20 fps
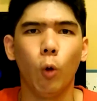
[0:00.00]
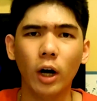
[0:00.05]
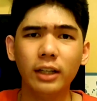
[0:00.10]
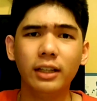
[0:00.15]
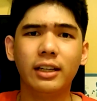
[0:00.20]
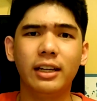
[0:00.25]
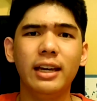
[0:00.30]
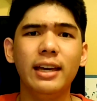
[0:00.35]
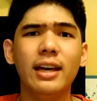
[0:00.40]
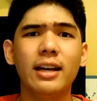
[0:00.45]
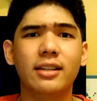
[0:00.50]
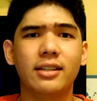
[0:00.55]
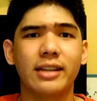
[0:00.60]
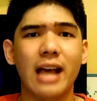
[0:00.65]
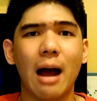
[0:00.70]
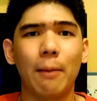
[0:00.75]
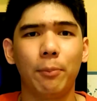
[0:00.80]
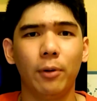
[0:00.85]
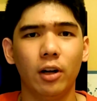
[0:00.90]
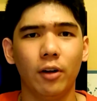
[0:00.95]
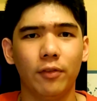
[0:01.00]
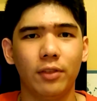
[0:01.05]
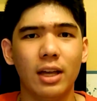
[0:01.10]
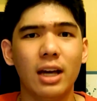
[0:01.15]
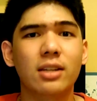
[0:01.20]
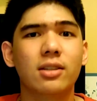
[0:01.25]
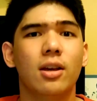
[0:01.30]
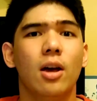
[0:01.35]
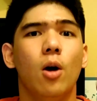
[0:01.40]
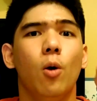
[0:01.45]
One key example
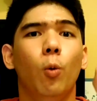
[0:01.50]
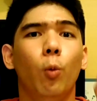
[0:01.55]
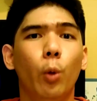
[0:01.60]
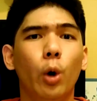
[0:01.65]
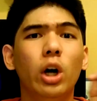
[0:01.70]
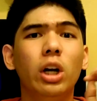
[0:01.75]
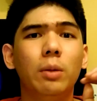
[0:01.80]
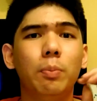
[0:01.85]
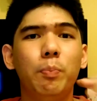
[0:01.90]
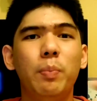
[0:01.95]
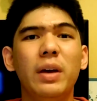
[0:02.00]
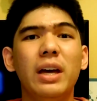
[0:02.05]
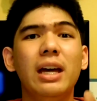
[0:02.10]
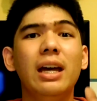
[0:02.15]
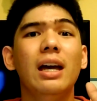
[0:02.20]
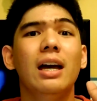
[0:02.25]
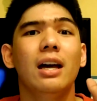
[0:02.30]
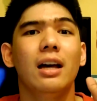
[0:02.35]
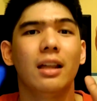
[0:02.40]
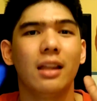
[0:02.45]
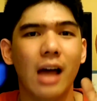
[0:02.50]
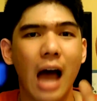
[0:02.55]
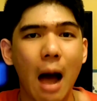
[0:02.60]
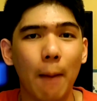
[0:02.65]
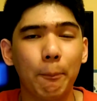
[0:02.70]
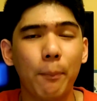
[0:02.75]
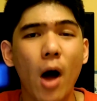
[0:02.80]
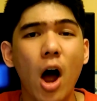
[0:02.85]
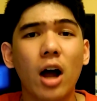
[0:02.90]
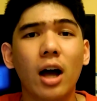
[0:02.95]
of this would be
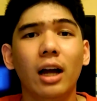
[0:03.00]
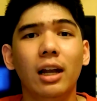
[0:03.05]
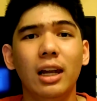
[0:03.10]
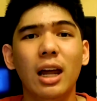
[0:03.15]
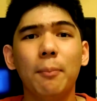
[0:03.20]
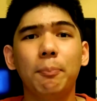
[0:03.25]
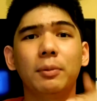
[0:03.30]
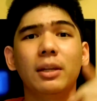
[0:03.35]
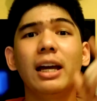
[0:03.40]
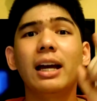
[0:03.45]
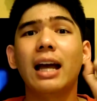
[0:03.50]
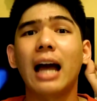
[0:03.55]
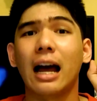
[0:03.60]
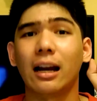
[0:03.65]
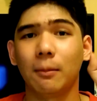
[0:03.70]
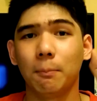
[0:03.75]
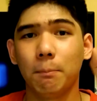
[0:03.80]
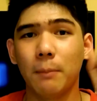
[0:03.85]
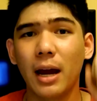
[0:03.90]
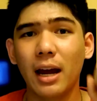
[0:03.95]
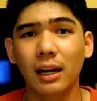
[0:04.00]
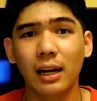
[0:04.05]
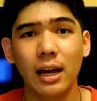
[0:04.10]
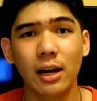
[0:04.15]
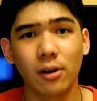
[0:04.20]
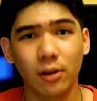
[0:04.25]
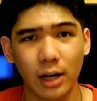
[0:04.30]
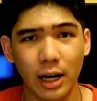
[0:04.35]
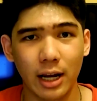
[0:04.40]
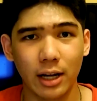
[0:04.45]
Apocalyptic at
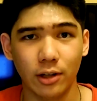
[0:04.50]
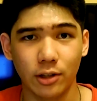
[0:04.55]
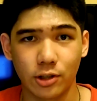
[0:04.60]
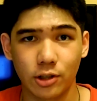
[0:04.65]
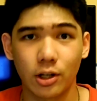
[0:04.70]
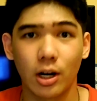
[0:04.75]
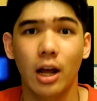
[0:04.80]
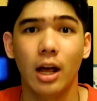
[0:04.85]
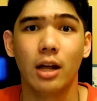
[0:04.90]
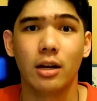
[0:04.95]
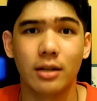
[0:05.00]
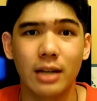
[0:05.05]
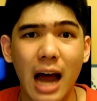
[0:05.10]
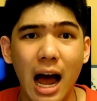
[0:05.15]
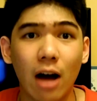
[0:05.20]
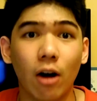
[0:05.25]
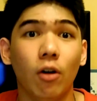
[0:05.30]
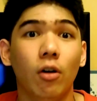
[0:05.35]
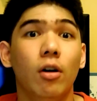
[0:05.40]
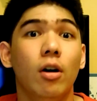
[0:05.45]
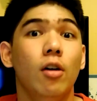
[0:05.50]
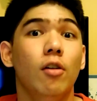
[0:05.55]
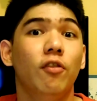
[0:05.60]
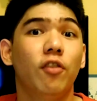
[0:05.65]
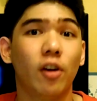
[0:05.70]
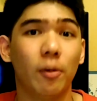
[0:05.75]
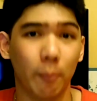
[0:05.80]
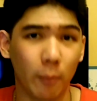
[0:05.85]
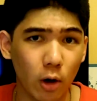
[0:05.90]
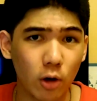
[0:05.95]
melee range. Now,
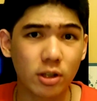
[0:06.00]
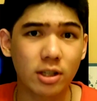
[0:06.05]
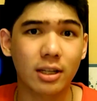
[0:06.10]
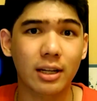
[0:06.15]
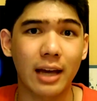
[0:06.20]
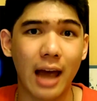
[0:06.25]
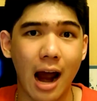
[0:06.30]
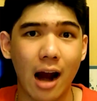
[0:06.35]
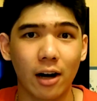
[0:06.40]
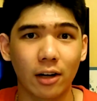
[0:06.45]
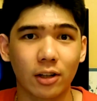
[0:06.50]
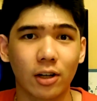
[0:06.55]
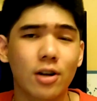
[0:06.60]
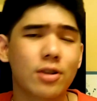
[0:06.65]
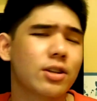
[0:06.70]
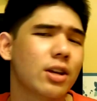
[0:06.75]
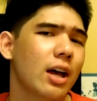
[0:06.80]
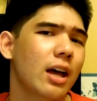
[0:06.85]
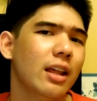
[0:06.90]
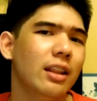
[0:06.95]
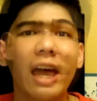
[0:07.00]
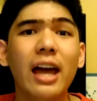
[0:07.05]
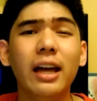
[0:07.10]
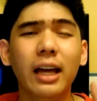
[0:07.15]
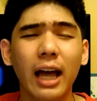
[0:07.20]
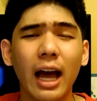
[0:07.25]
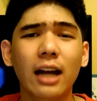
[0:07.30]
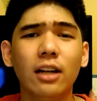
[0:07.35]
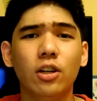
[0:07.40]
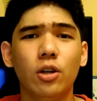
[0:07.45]
for most characters,
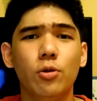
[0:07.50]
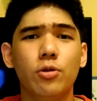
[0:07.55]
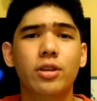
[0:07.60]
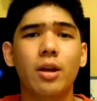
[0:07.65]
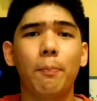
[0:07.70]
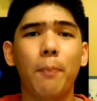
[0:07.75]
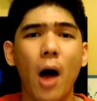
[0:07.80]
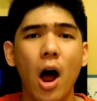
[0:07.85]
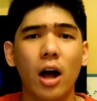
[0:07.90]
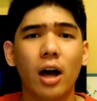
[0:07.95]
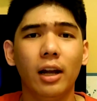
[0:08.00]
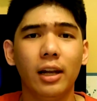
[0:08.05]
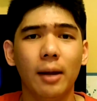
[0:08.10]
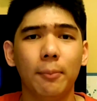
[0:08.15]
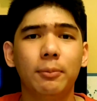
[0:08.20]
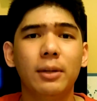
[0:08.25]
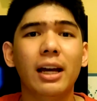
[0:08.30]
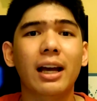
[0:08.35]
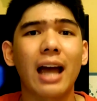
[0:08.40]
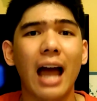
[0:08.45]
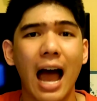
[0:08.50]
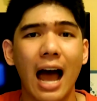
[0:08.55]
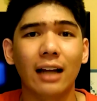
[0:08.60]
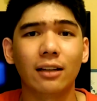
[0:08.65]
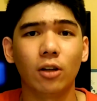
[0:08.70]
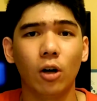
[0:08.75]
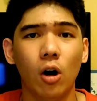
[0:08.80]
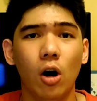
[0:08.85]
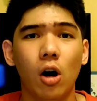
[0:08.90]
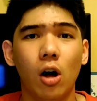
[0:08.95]
they can't use Apocalyptic
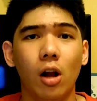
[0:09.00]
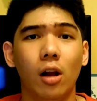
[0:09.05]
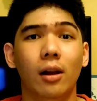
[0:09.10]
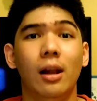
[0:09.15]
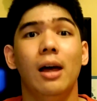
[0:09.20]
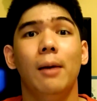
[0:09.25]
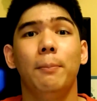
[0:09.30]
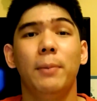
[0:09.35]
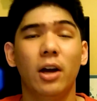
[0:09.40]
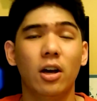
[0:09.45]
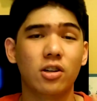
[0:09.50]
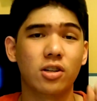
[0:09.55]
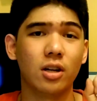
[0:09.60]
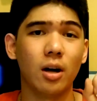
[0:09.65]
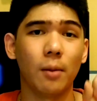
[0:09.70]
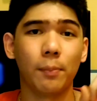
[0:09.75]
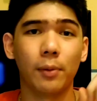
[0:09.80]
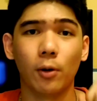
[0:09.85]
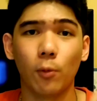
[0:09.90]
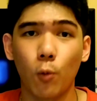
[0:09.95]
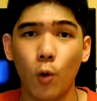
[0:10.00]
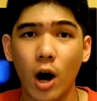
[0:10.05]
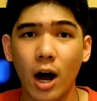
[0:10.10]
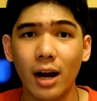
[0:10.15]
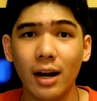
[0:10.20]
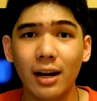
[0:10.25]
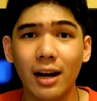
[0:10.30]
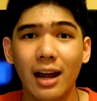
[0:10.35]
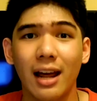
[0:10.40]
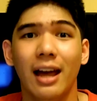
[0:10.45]
at all because number
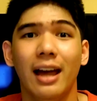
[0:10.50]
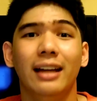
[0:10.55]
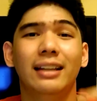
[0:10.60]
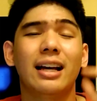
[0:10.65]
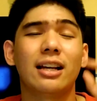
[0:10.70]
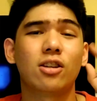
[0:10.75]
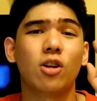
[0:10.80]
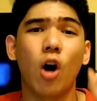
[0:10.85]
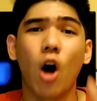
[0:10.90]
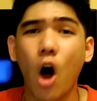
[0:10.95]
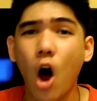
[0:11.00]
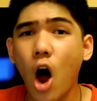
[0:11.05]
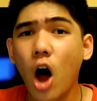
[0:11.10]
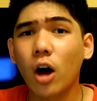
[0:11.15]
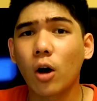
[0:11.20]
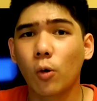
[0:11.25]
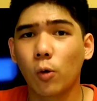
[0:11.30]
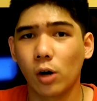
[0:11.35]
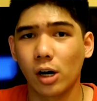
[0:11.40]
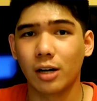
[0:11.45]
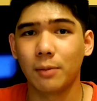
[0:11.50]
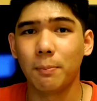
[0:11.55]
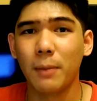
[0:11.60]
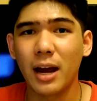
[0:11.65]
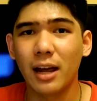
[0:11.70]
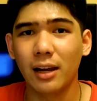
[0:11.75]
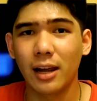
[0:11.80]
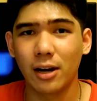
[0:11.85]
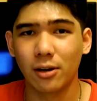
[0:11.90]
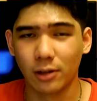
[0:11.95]
1, it has
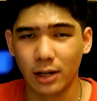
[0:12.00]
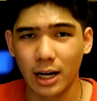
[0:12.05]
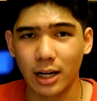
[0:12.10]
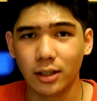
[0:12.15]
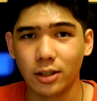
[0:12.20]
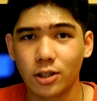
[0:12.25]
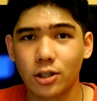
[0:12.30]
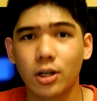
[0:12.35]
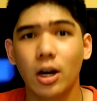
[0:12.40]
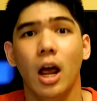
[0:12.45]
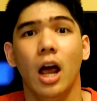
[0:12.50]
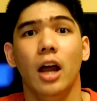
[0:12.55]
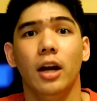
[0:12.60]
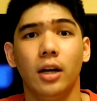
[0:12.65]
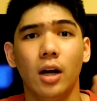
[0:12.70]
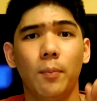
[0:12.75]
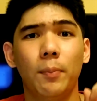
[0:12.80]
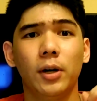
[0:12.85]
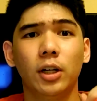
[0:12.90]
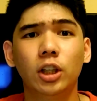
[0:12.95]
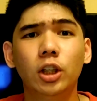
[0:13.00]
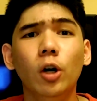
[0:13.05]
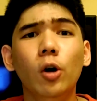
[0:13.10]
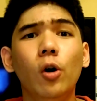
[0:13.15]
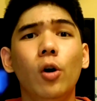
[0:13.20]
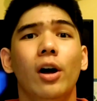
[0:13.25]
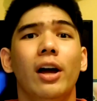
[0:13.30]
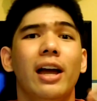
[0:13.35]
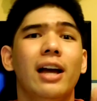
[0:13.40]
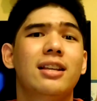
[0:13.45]
awkward melee range. Number
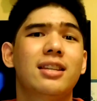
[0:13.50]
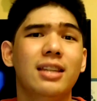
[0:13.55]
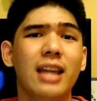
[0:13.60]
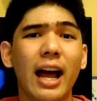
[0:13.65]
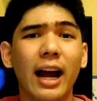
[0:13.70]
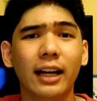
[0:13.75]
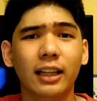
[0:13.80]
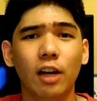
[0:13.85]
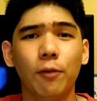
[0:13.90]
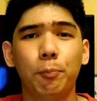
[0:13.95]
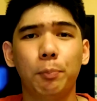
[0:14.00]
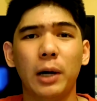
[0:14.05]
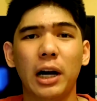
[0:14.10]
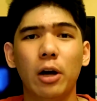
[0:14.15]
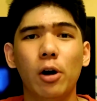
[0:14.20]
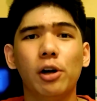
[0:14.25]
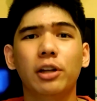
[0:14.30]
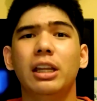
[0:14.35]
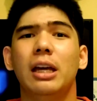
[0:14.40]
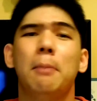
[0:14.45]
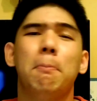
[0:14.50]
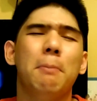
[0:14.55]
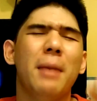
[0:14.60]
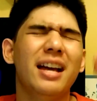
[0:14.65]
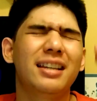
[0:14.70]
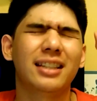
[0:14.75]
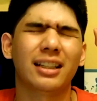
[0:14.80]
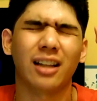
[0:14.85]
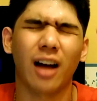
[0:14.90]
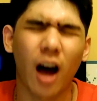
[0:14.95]
2, its negative priority
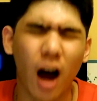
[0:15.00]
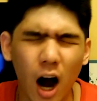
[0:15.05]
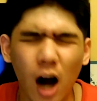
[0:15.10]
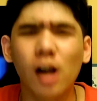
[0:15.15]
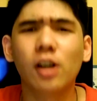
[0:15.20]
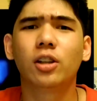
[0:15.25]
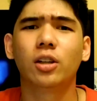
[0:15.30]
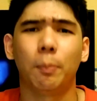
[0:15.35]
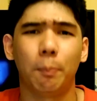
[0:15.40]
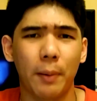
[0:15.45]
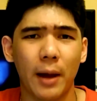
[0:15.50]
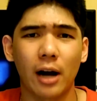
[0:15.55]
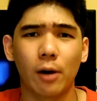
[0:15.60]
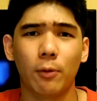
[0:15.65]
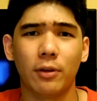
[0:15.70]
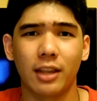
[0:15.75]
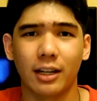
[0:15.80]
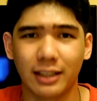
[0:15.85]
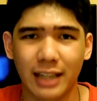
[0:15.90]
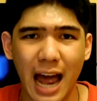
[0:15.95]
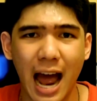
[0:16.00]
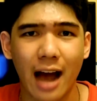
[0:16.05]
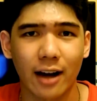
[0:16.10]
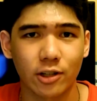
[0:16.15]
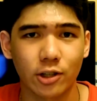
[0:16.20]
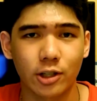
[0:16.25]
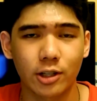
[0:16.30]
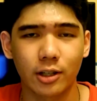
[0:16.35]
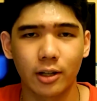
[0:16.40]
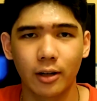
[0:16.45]
makes it hard to pair with a
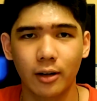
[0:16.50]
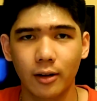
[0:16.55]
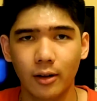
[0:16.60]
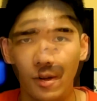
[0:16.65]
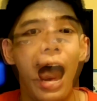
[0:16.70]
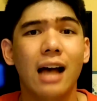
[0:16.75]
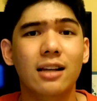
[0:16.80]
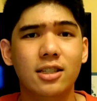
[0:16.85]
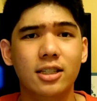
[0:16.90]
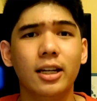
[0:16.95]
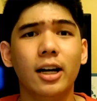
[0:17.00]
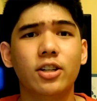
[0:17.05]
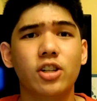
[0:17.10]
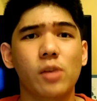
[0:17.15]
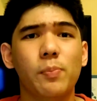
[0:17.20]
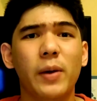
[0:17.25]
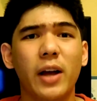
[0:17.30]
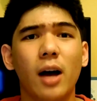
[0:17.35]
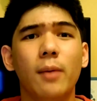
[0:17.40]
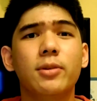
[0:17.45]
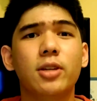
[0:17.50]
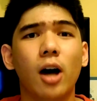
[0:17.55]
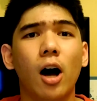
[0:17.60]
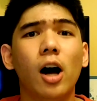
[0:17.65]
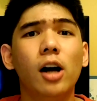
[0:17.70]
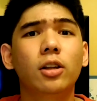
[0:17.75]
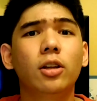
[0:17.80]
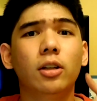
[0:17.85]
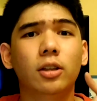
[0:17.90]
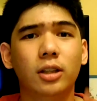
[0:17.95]
dash. As such, it
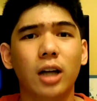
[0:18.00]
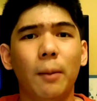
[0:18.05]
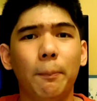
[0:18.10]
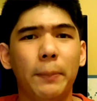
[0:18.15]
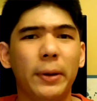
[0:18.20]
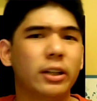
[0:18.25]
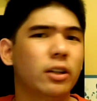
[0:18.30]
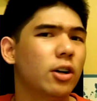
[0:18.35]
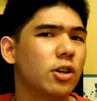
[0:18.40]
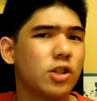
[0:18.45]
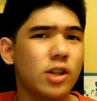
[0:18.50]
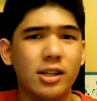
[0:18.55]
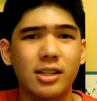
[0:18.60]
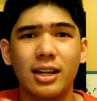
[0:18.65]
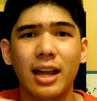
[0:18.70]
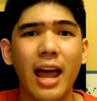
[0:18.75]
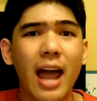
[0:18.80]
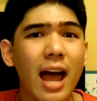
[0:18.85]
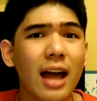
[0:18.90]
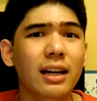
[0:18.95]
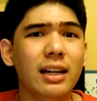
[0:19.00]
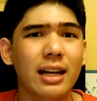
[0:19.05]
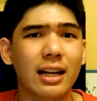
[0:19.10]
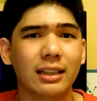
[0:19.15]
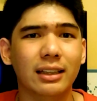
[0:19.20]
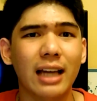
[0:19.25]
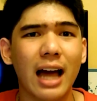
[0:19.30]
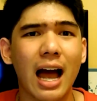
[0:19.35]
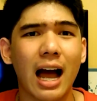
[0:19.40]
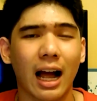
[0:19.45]
becomes hard to dump it on just
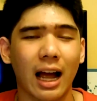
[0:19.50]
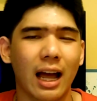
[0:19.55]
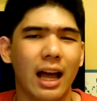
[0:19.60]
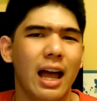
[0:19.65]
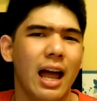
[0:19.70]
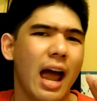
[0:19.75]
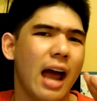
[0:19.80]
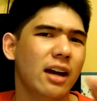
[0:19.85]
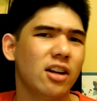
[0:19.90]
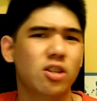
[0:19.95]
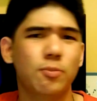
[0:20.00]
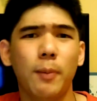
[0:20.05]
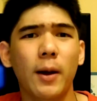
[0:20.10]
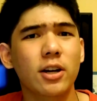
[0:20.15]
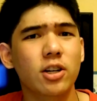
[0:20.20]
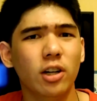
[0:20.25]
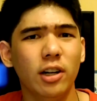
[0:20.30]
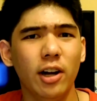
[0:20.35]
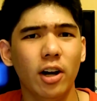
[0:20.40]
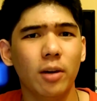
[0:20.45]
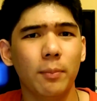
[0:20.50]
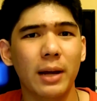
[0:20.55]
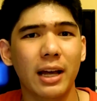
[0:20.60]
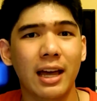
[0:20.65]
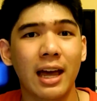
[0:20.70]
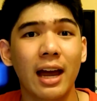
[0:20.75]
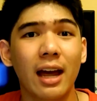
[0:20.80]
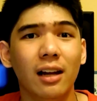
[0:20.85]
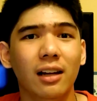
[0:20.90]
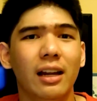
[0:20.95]
any attack, and especially
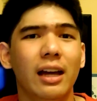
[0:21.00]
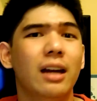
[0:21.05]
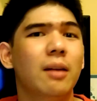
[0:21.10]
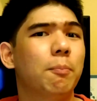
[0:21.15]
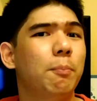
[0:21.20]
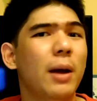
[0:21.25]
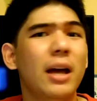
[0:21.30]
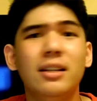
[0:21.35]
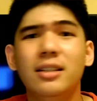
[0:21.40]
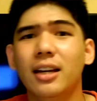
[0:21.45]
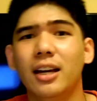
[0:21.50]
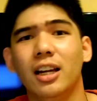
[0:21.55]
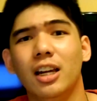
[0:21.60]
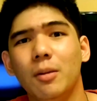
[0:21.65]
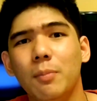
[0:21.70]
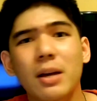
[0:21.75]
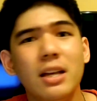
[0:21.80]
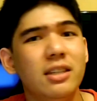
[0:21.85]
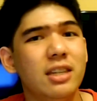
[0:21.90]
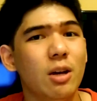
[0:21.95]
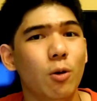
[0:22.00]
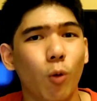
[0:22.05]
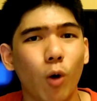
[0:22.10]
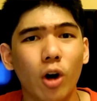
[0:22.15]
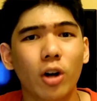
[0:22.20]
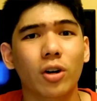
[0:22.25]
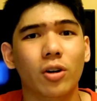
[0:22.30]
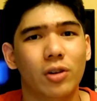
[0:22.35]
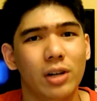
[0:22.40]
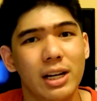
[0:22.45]
on MIkhail, it basically means
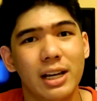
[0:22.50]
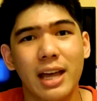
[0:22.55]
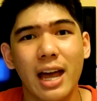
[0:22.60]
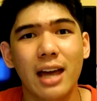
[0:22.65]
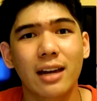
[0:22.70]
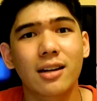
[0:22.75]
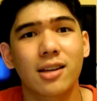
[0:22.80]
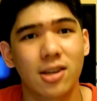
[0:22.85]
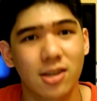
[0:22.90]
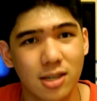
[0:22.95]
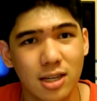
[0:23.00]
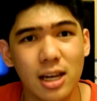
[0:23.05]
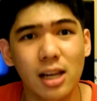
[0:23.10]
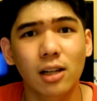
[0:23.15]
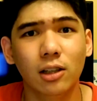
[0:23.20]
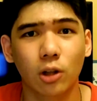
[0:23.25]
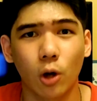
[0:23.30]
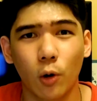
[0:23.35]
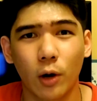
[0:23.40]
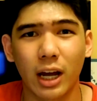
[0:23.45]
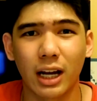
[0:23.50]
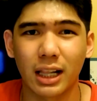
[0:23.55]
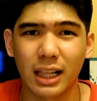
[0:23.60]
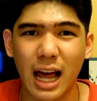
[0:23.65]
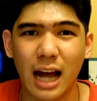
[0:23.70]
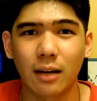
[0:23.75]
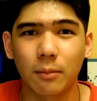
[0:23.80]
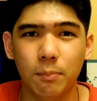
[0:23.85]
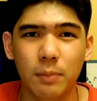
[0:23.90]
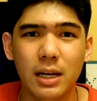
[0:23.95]
he won't regain a seal
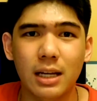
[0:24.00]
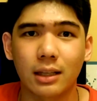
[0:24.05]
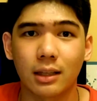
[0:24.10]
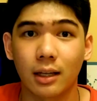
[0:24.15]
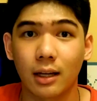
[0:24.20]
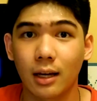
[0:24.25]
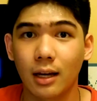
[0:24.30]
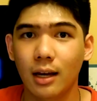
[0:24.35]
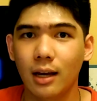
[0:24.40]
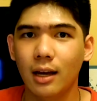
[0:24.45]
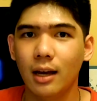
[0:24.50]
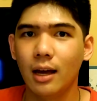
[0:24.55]
token that beat.